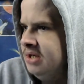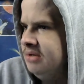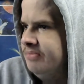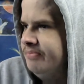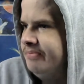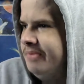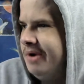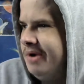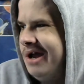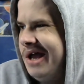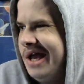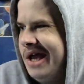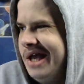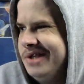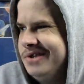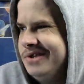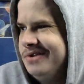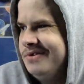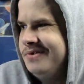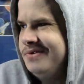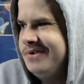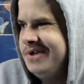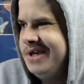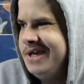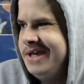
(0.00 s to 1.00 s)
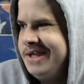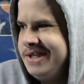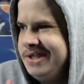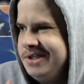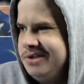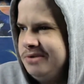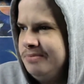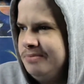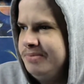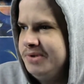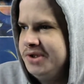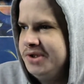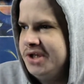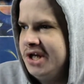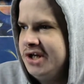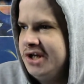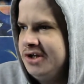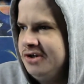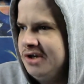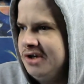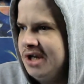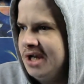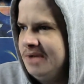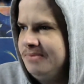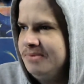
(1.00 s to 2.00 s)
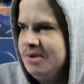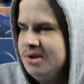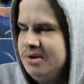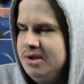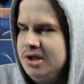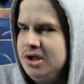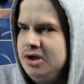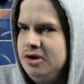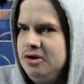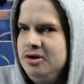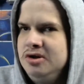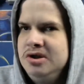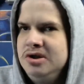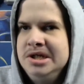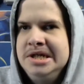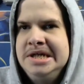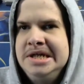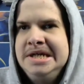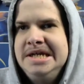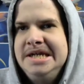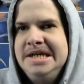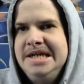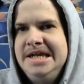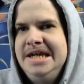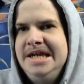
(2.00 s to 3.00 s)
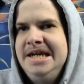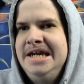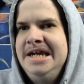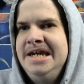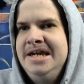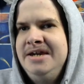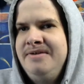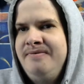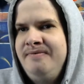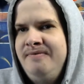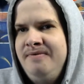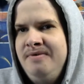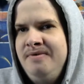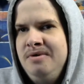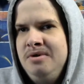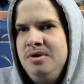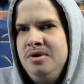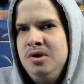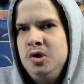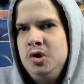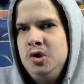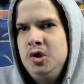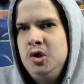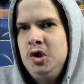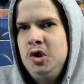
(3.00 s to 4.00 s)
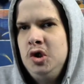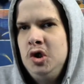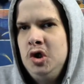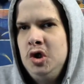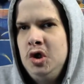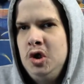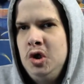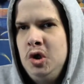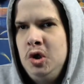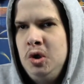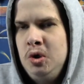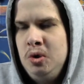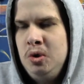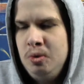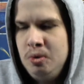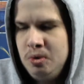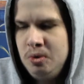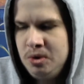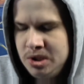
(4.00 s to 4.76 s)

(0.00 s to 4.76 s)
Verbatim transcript: But as I said, the possession game's only good if you